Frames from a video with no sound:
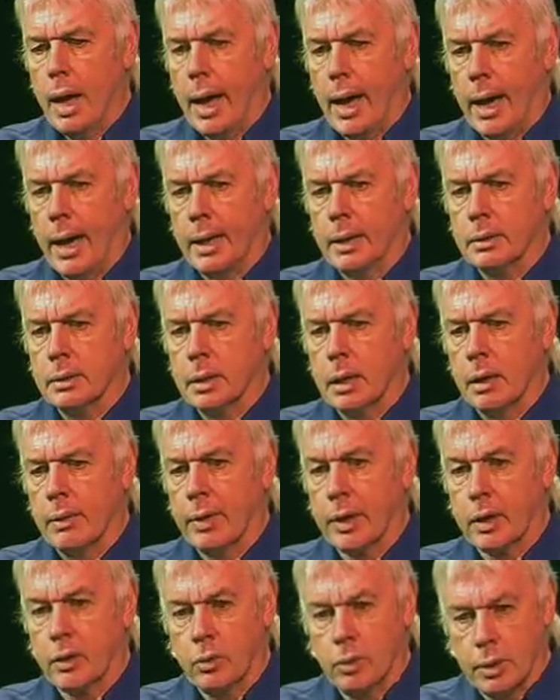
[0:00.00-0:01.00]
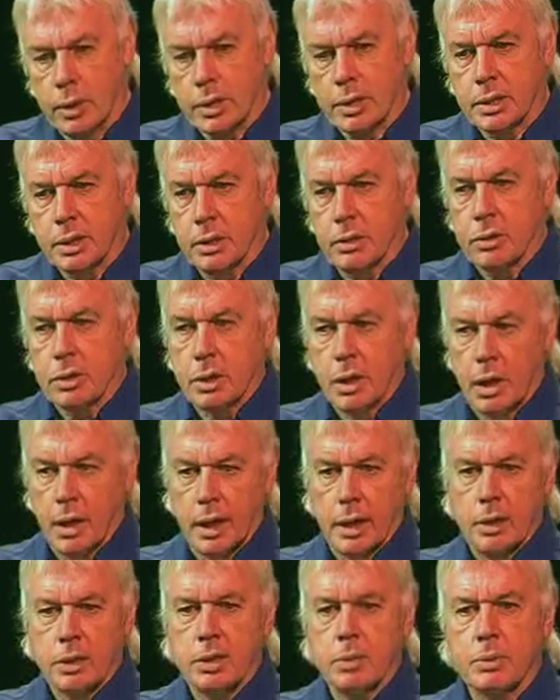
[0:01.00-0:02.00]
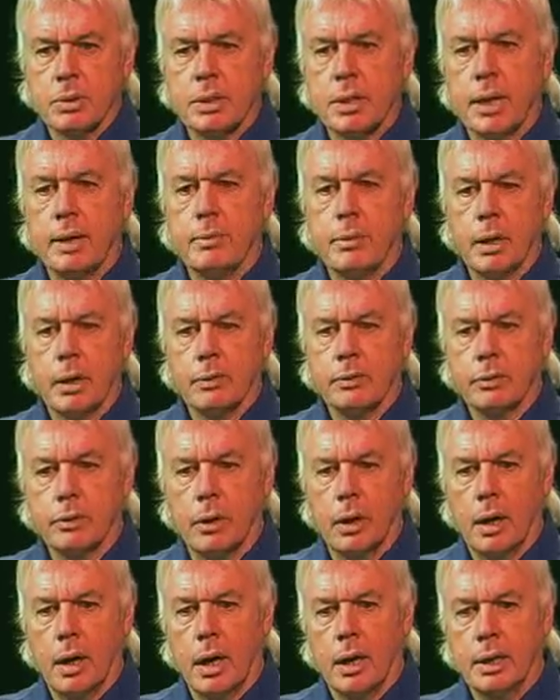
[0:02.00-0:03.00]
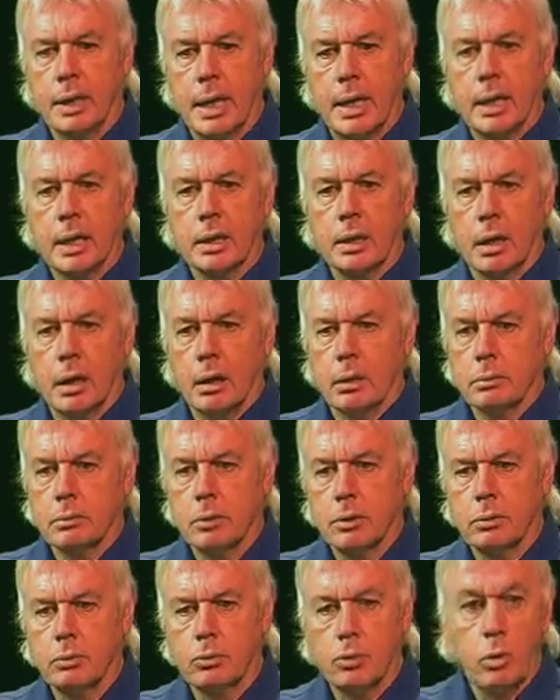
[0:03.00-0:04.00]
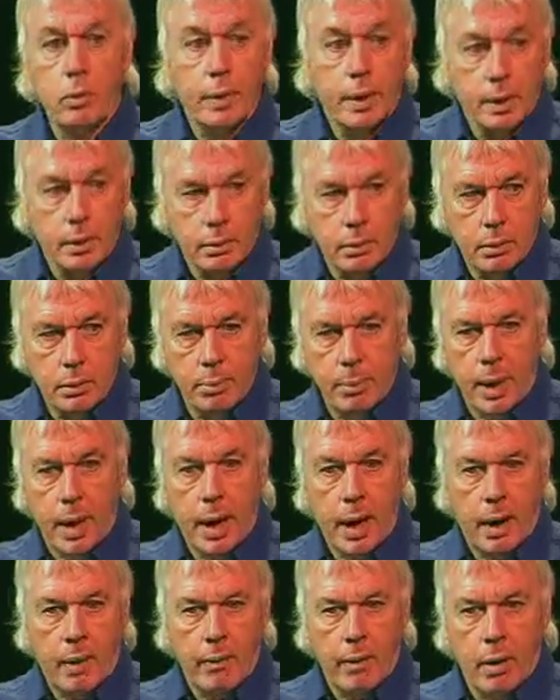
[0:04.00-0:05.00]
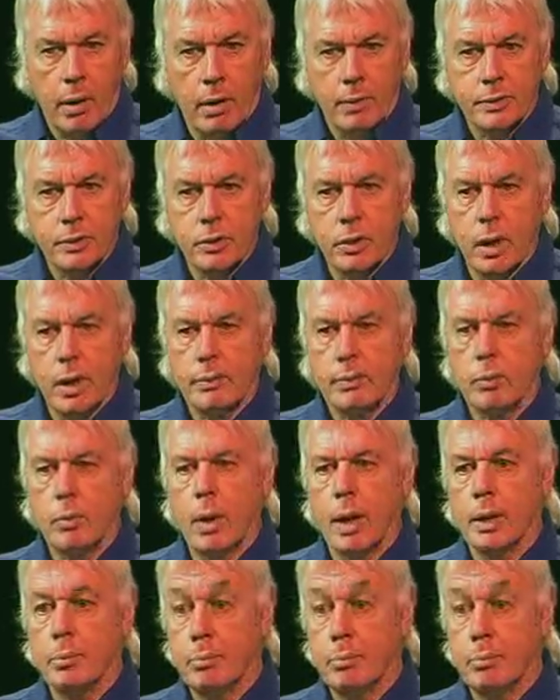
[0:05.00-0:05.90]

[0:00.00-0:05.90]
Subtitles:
And they called it the Siyustani because it was named after an Inca ruin about an hour and a half's drive away,